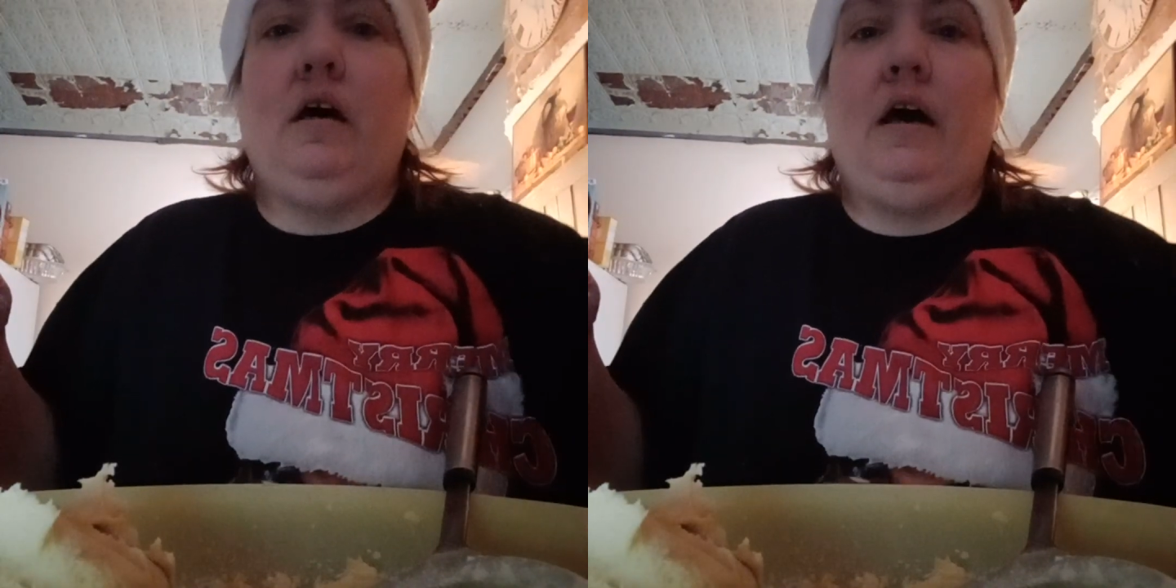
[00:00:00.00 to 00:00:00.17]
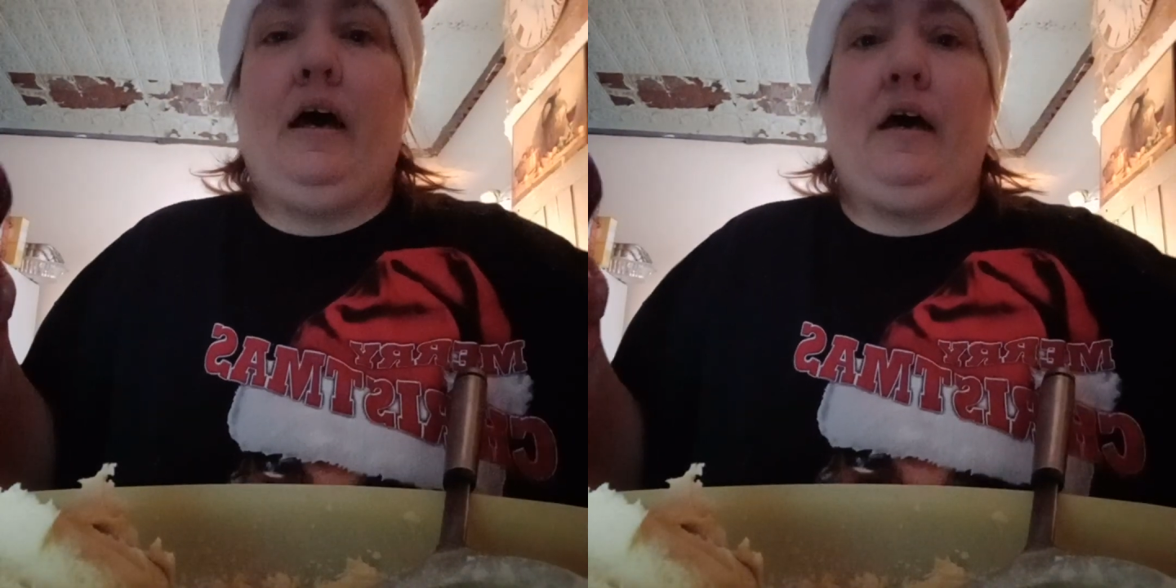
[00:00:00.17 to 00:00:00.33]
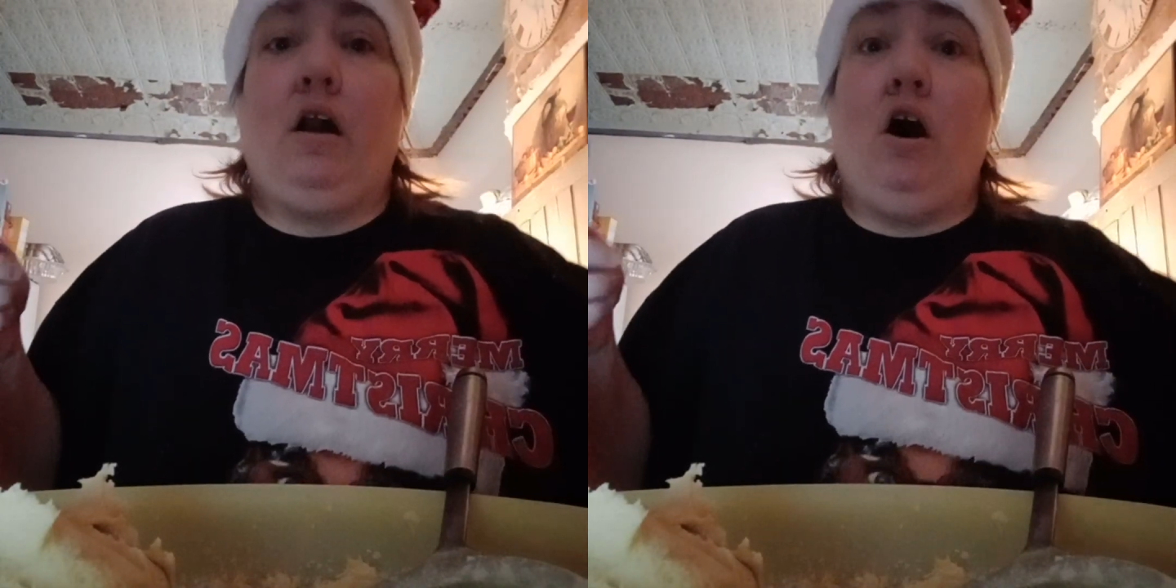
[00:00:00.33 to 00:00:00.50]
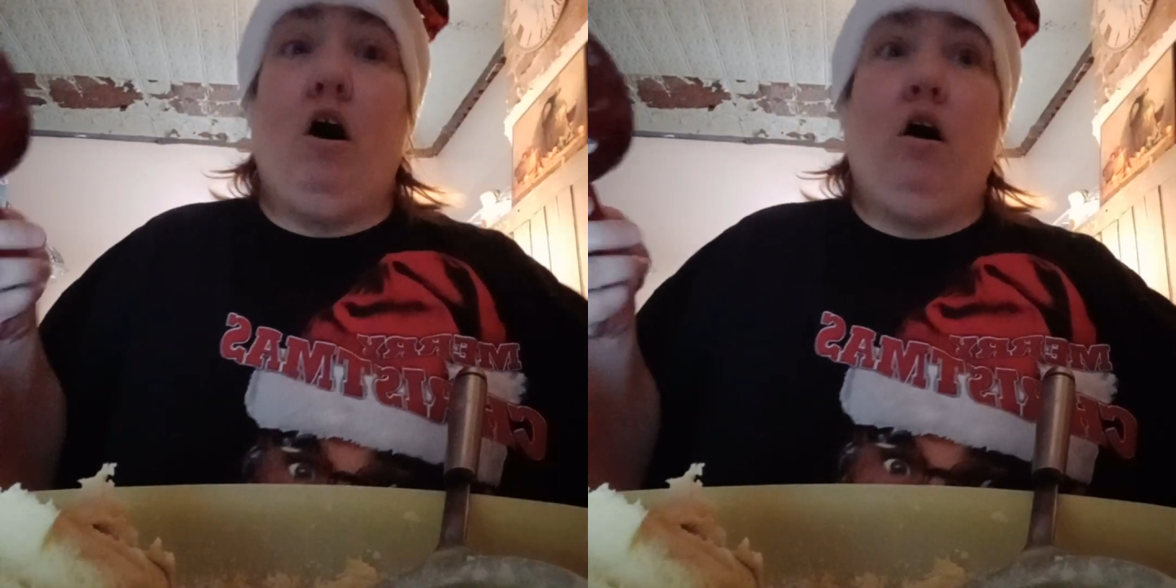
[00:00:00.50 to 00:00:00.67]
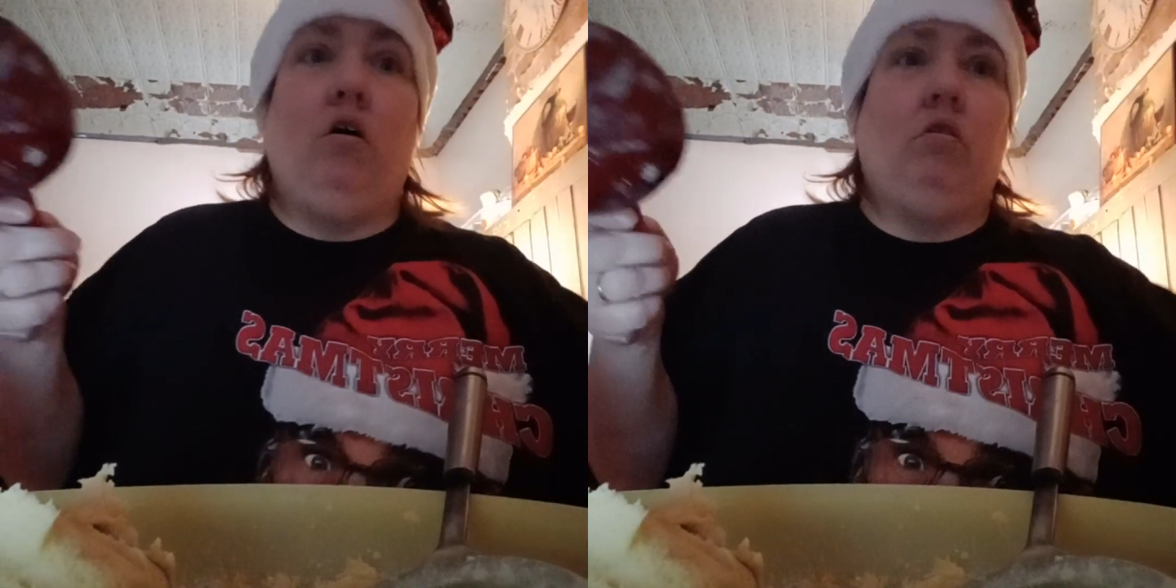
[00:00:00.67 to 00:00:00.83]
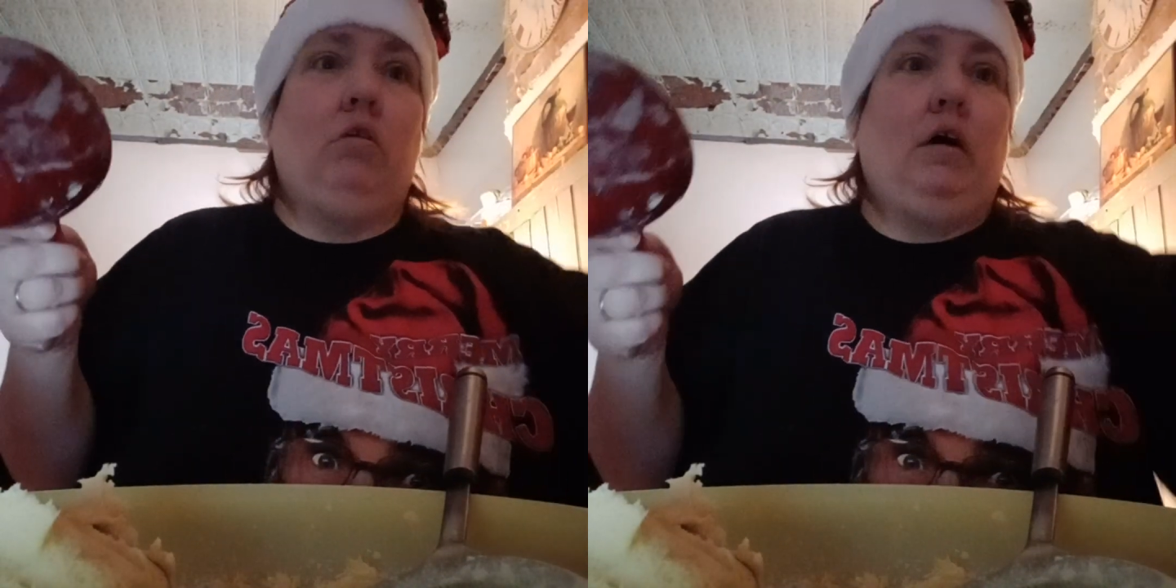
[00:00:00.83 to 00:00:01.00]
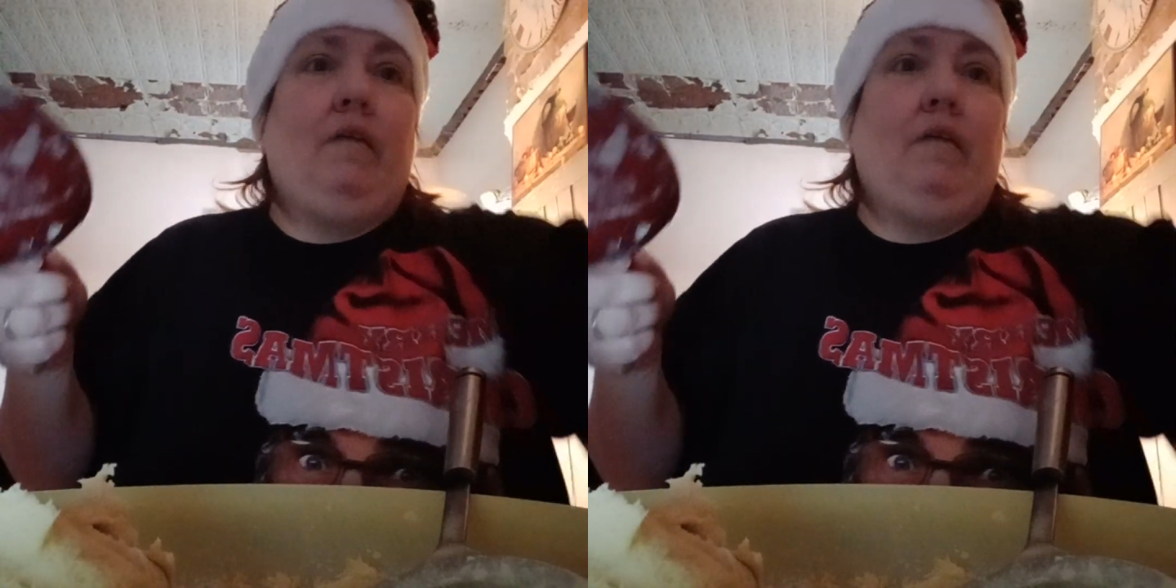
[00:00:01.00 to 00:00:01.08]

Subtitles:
at all.